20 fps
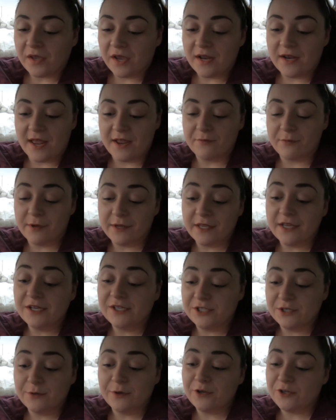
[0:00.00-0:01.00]
And I really
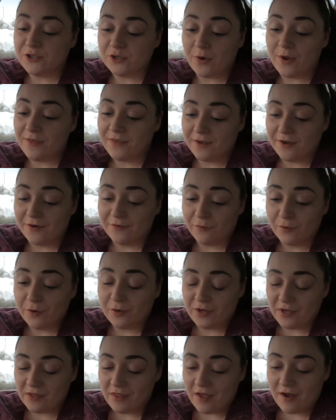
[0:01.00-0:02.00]
do enjoy the
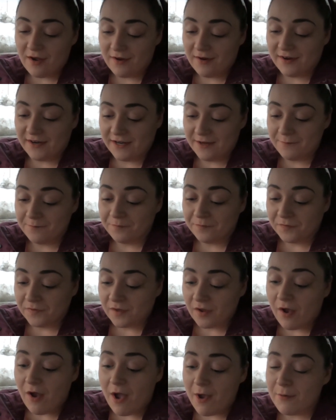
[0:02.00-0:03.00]
arugula on it.
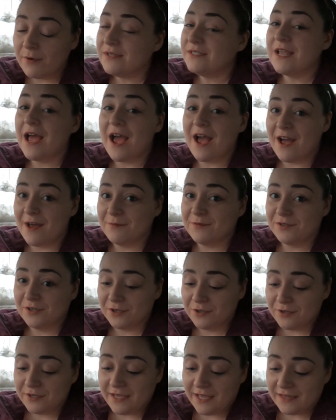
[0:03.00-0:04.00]
I would
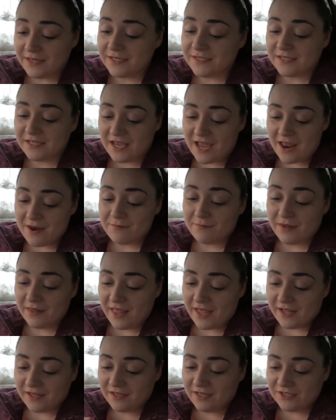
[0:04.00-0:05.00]
absolutely get this again, but
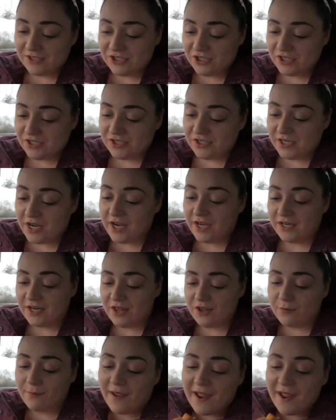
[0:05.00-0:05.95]
like, let's just take another